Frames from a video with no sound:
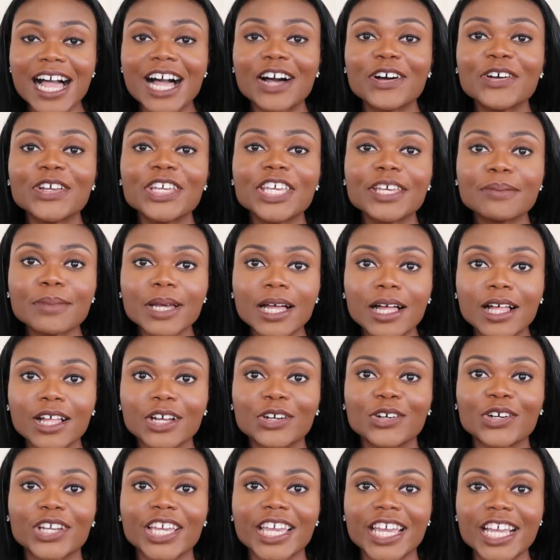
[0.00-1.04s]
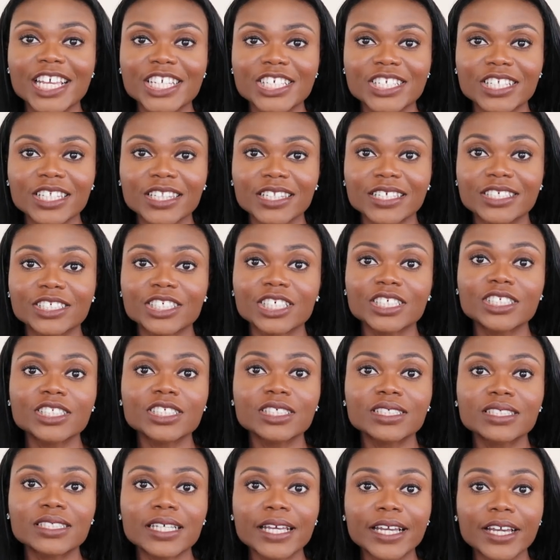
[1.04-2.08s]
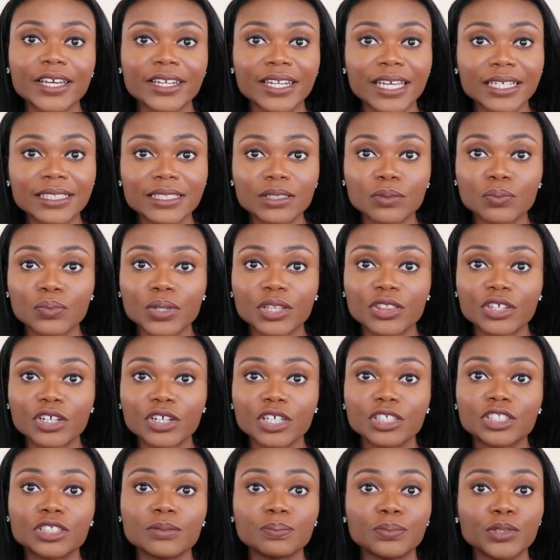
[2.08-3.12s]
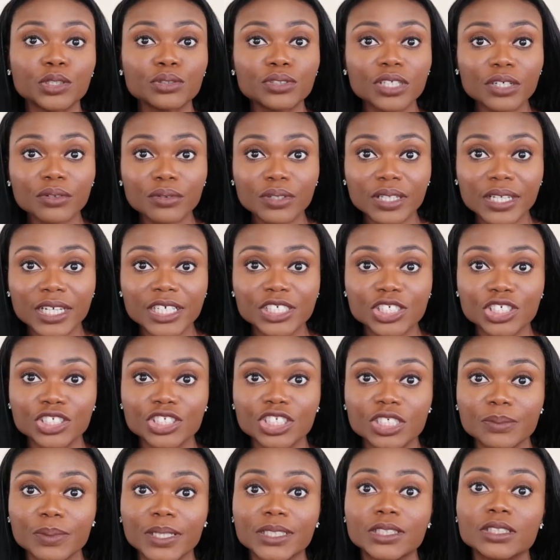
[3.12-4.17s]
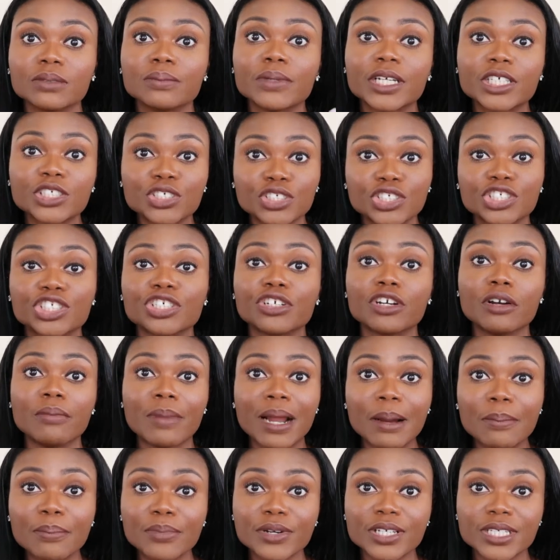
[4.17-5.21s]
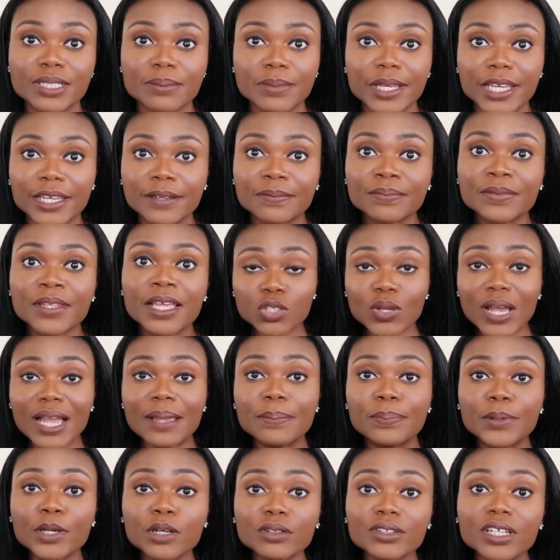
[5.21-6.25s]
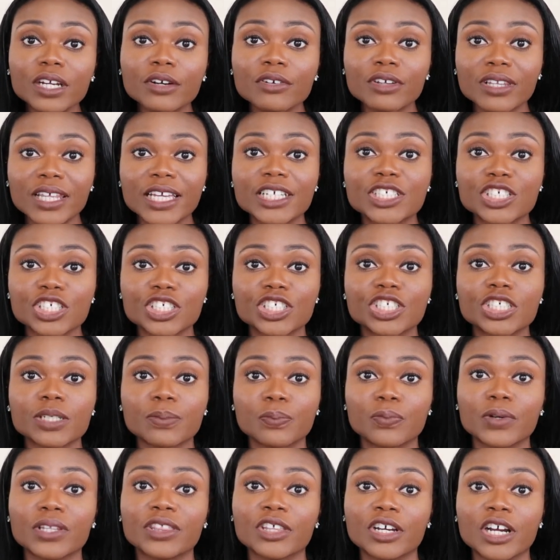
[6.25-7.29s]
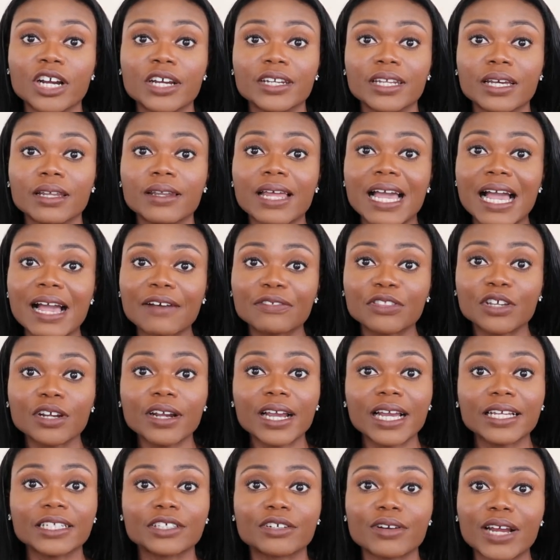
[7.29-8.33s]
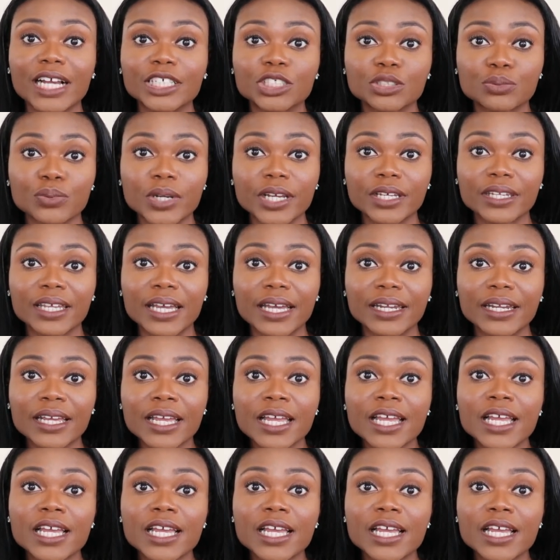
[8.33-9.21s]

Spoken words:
I'll email her occasionally just to stay connected with her, to build a relationship and to make sure she remembers me. So I built a relationship with her that after I graduated,